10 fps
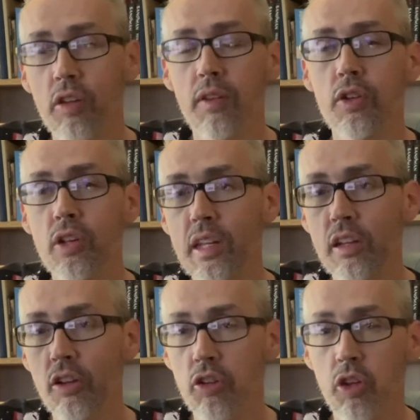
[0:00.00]
If you needed
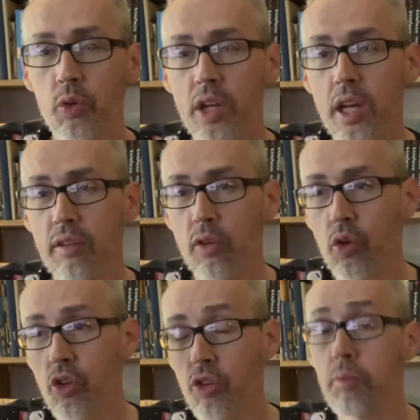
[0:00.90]
to slow down, of
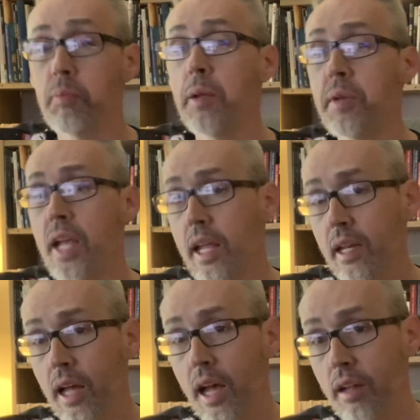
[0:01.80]
course, maybe add
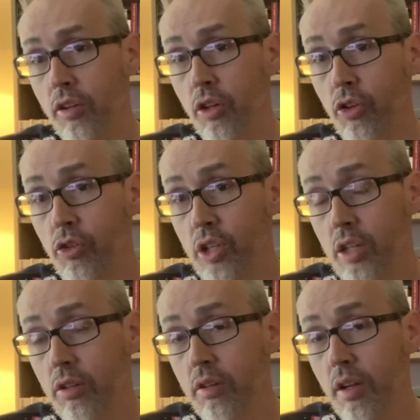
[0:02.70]
on another year.